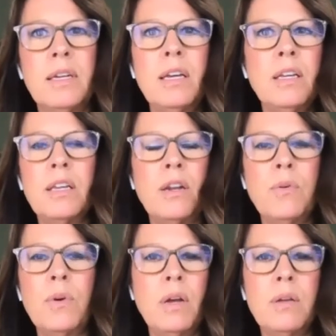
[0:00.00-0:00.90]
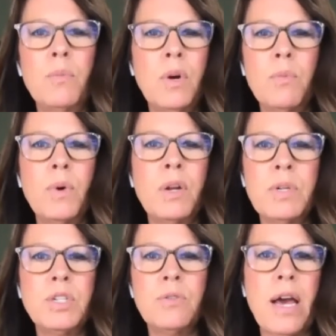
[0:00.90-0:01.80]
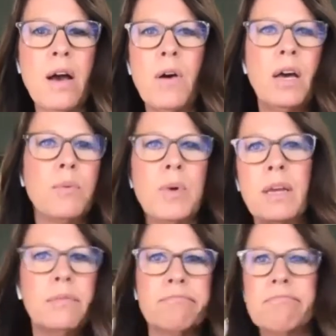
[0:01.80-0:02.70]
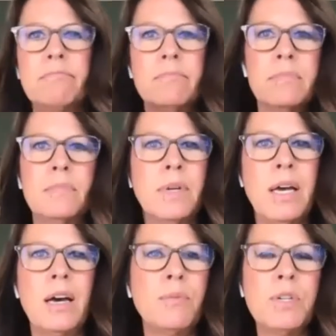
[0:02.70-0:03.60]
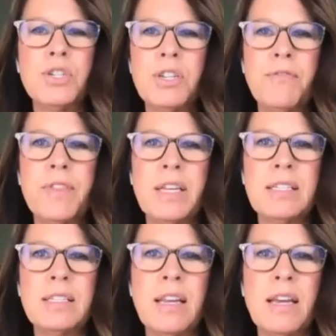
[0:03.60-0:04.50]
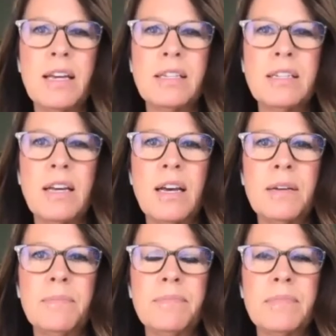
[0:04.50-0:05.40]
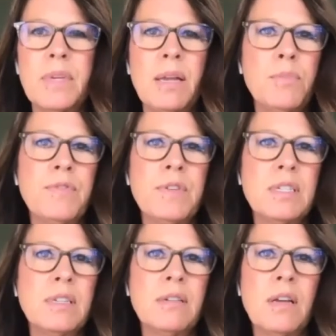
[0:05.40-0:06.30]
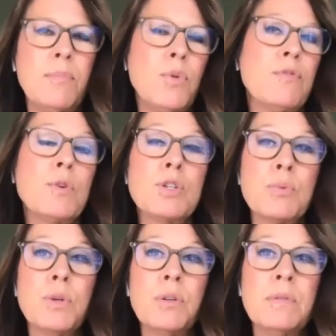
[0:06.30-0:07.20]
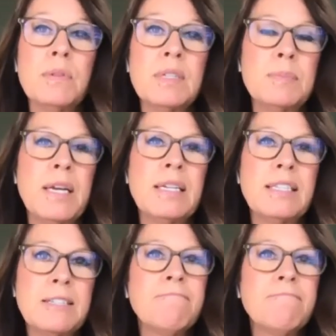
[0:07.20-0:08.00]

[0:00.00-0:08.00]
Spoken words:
you know, what do we do now? How do we shift this and move into a more virtual space?